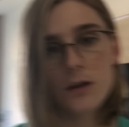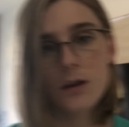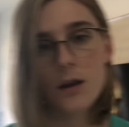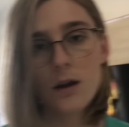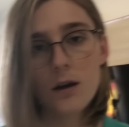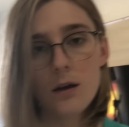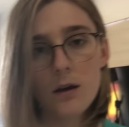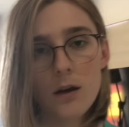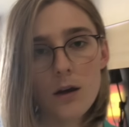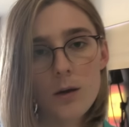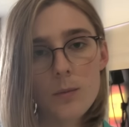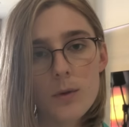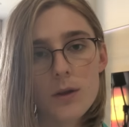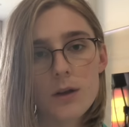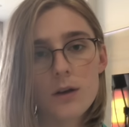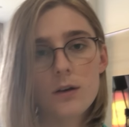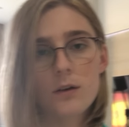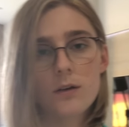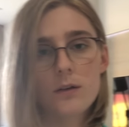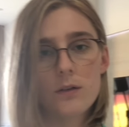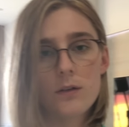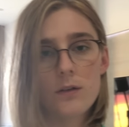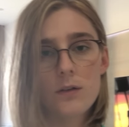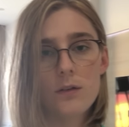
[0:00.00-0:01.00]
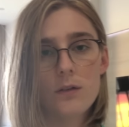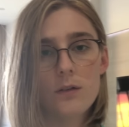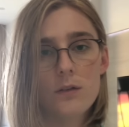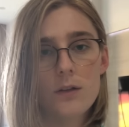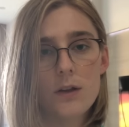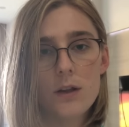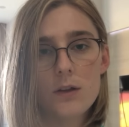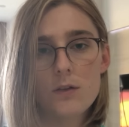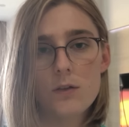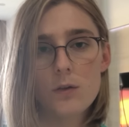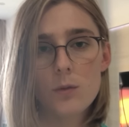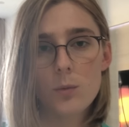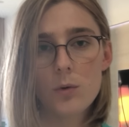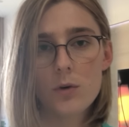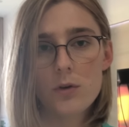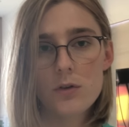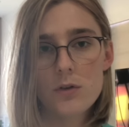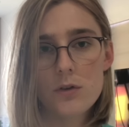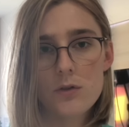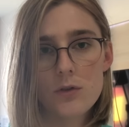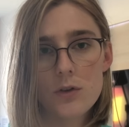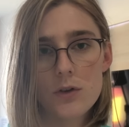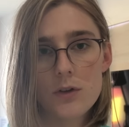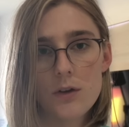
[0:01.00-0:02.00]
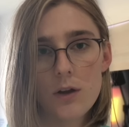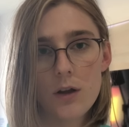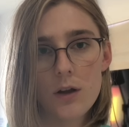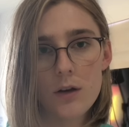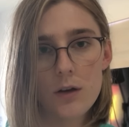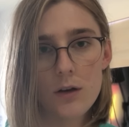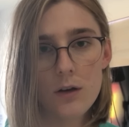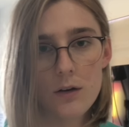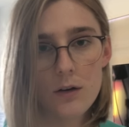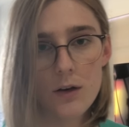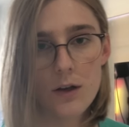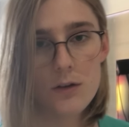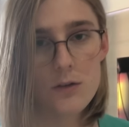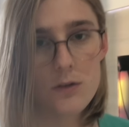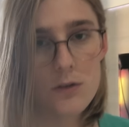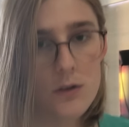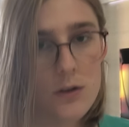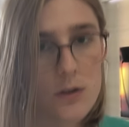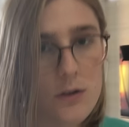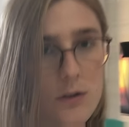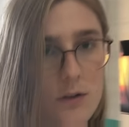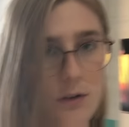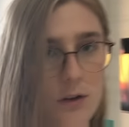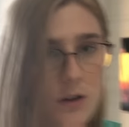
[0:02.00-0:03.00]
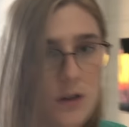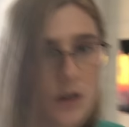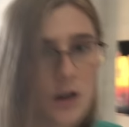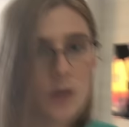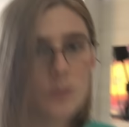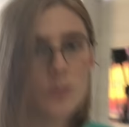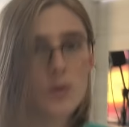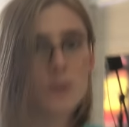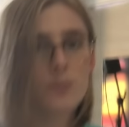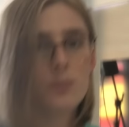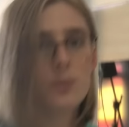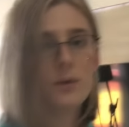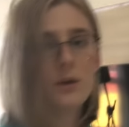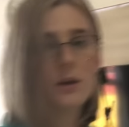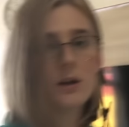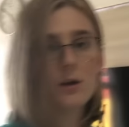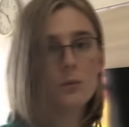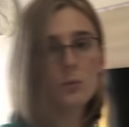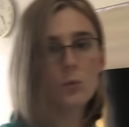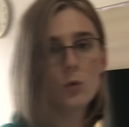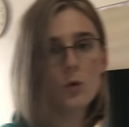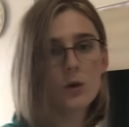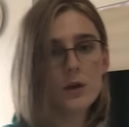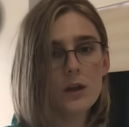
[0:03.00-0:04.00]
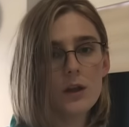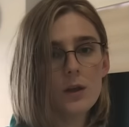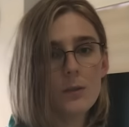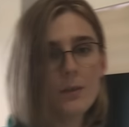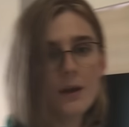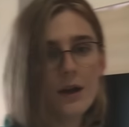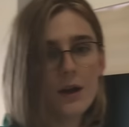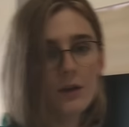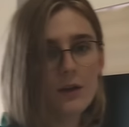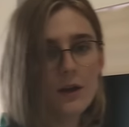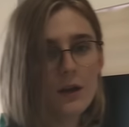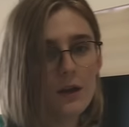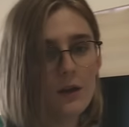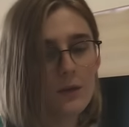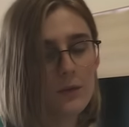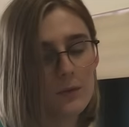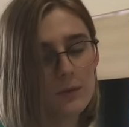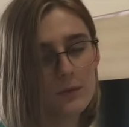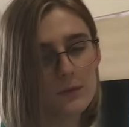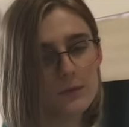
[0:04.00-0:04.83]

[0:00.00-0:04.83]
yeah, I mean, that's the worst of it done. As you can see, I'm up and I'm walking about now.